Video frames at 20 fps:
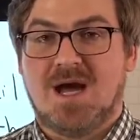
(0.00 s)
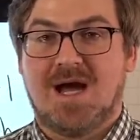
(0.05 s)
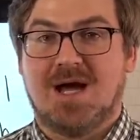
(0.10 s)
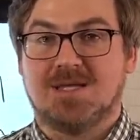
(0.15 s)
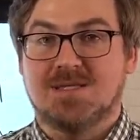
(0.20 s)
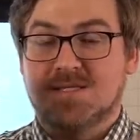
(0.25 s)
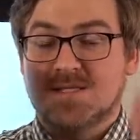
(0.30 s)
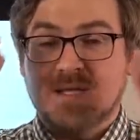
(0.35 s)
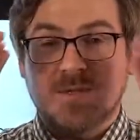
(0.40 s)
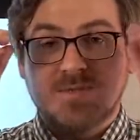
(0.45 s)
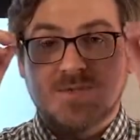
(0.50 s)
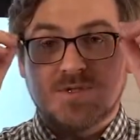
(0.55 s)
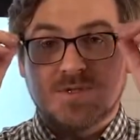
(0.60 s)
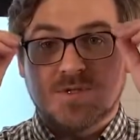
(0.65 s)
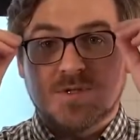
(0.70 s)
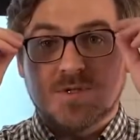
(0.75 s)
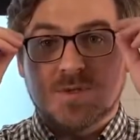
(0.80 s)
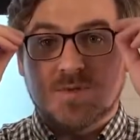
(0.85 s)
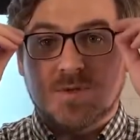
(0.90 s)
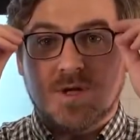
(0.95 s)
And some
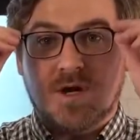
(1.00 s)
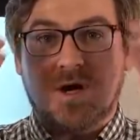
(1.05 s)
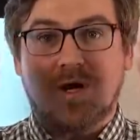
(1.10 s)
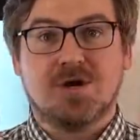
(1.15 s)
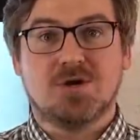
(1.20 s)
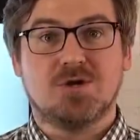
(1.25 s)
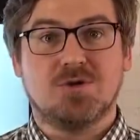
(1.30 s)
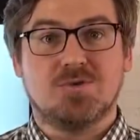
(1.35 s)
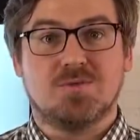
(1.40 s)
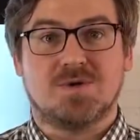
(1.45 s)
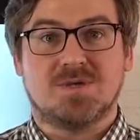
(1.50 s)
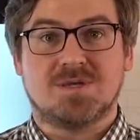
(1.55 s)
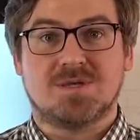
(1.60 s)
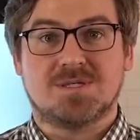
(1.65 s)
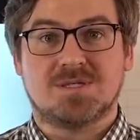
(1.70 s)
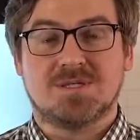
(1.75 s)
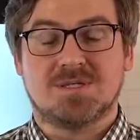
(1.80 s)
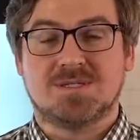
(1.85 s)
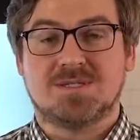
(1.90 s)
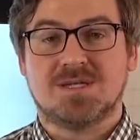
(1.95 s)
students will argue with
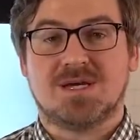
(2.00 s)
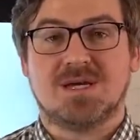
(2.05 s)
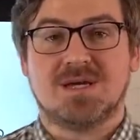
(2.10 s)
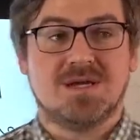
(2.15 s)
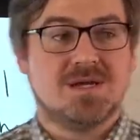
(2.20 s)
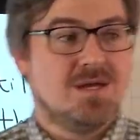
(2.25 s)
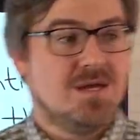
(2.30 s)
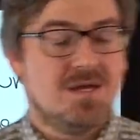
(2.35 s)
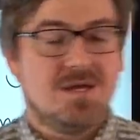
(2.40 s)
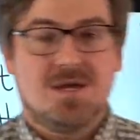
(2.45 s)
us and they'll say,